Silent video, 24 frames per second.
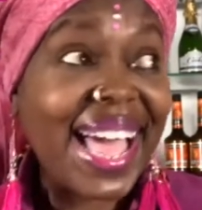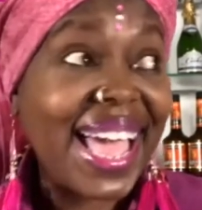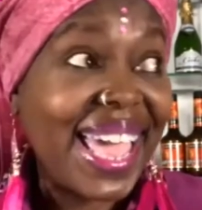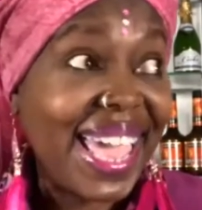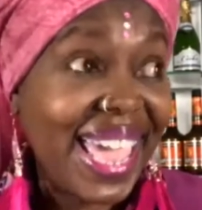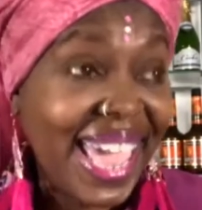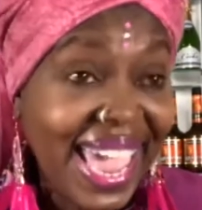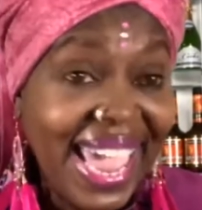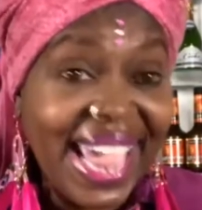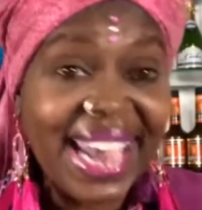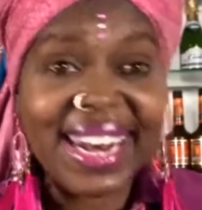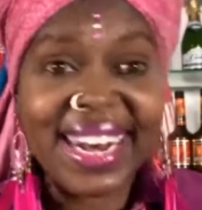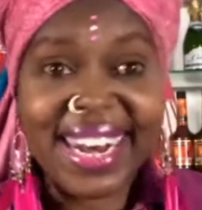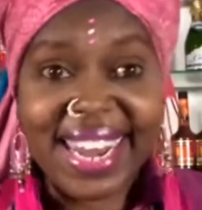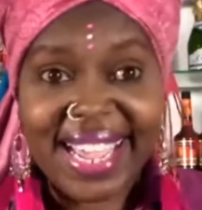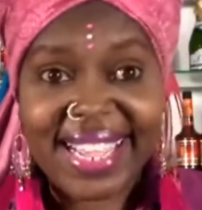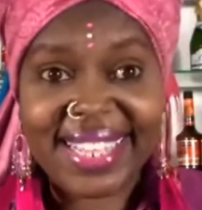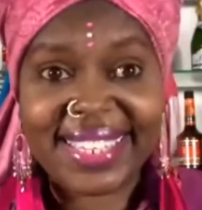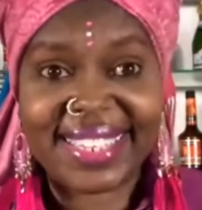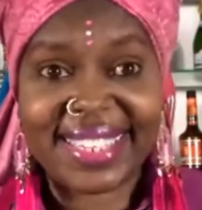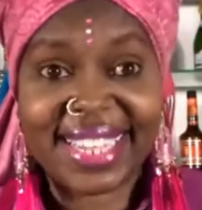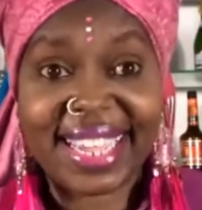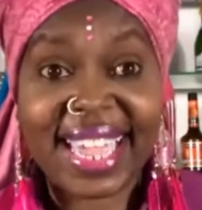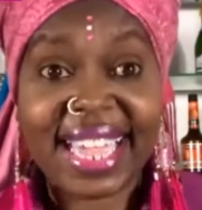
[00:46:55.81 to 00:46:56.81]
he
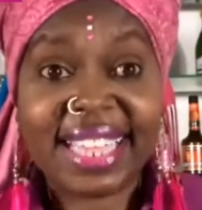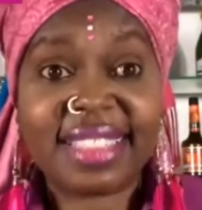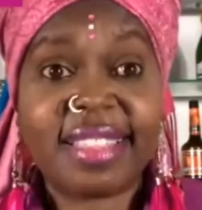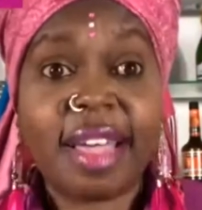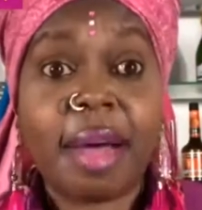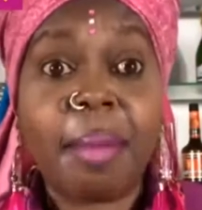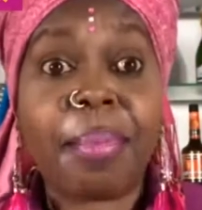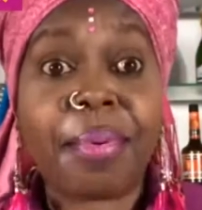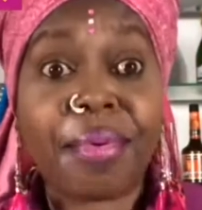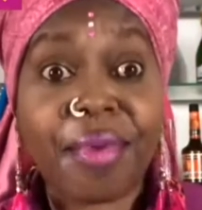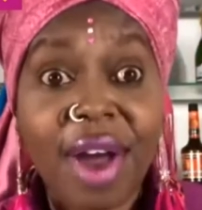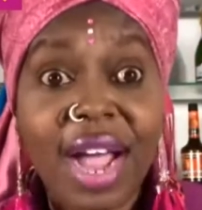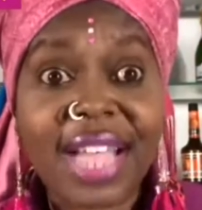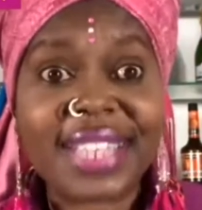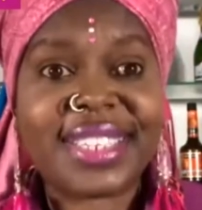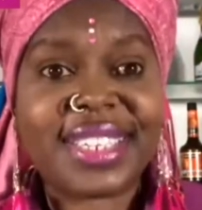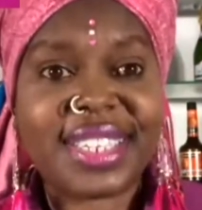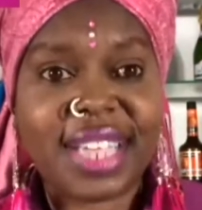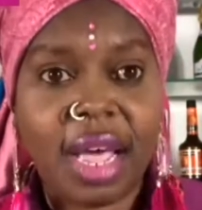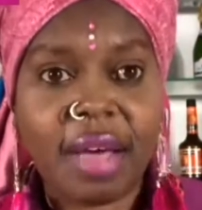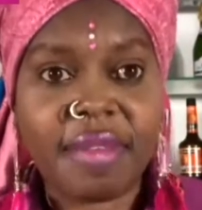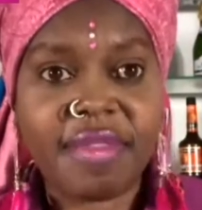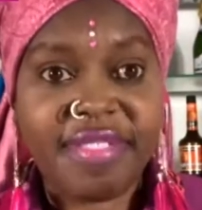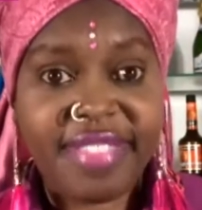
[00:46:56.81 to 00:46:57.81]
needs to get the brunt
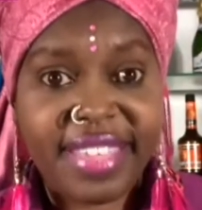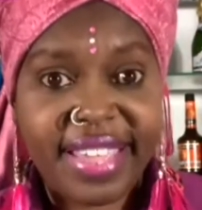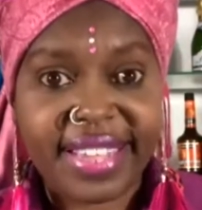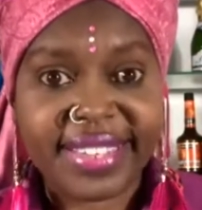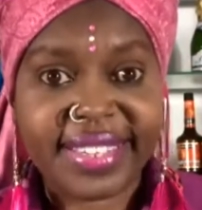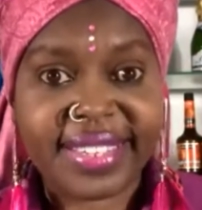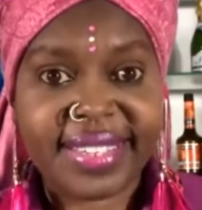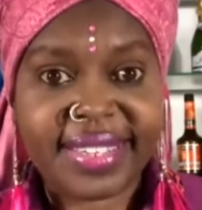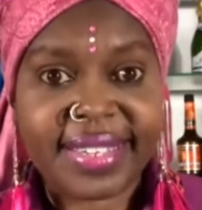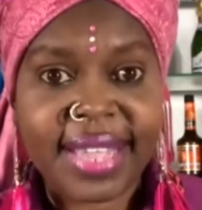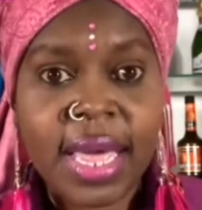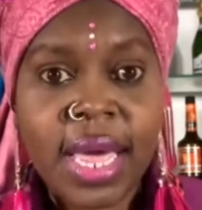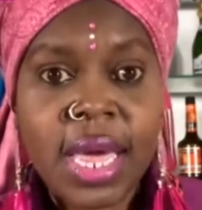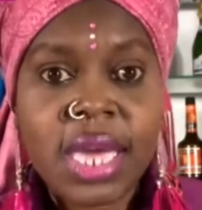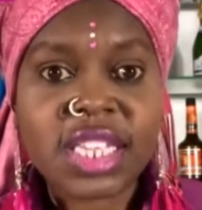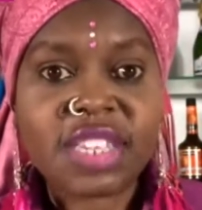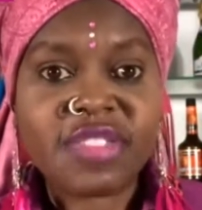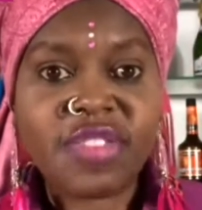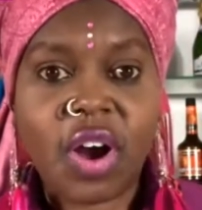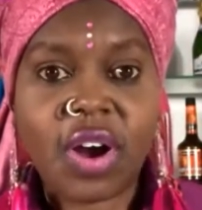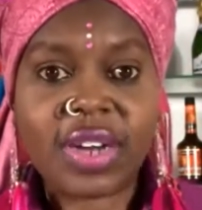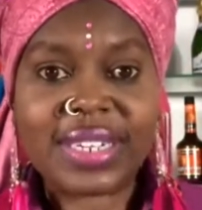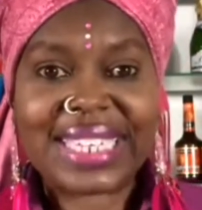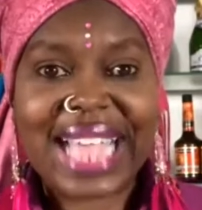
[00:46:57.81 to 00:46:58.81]
of this, as
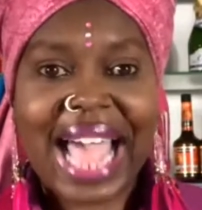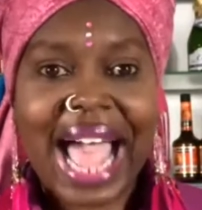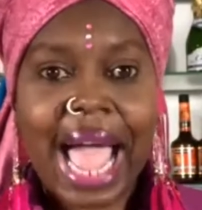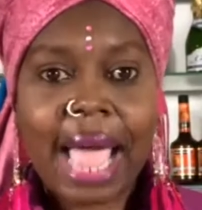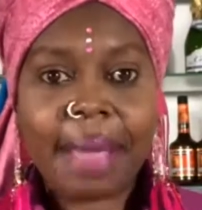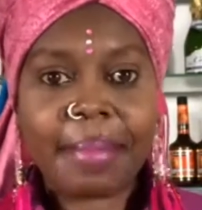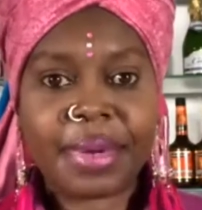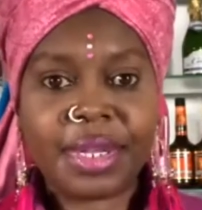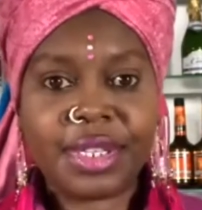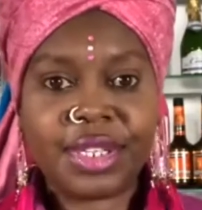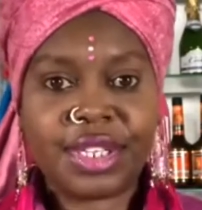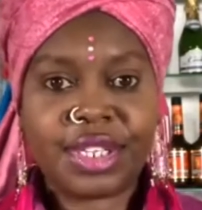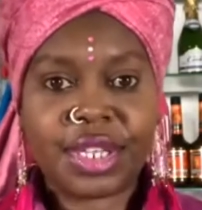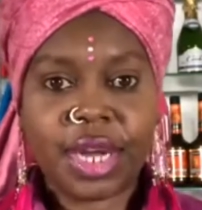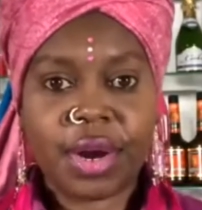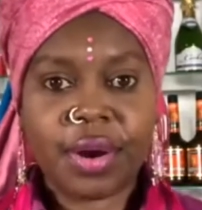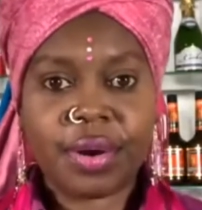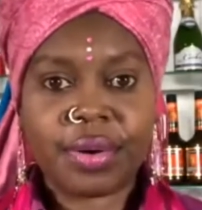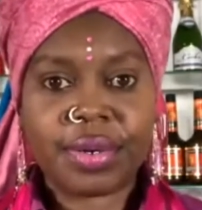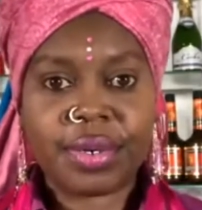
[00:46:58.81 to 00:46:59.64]
far as I'm concerned.